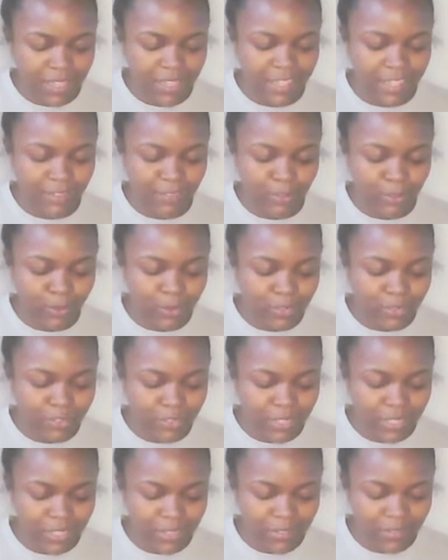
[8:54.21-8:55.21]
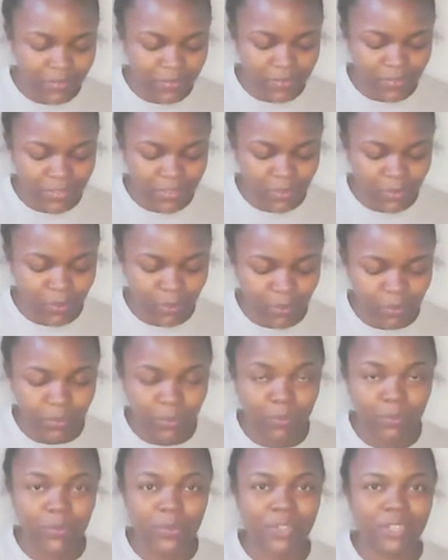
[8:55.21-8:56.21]
And if you agree,
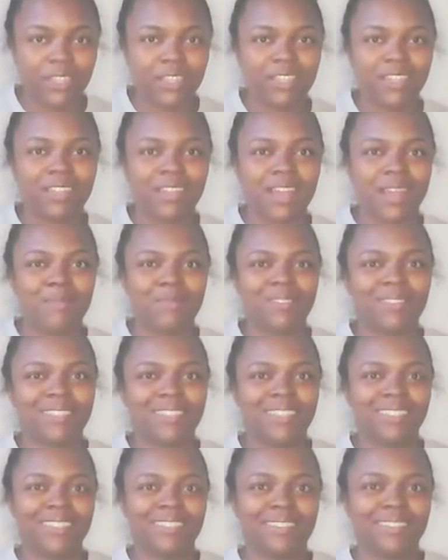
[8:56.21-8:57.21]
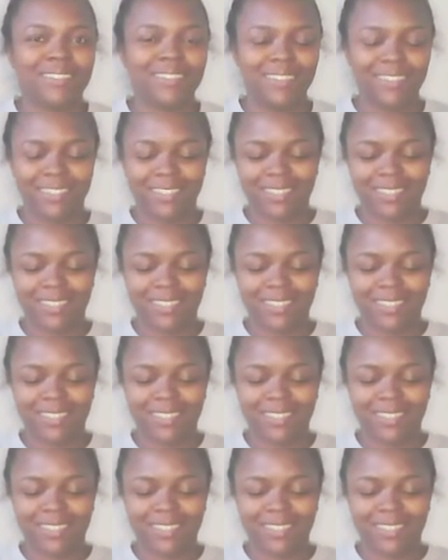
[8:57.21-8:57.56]
put it in the comment section.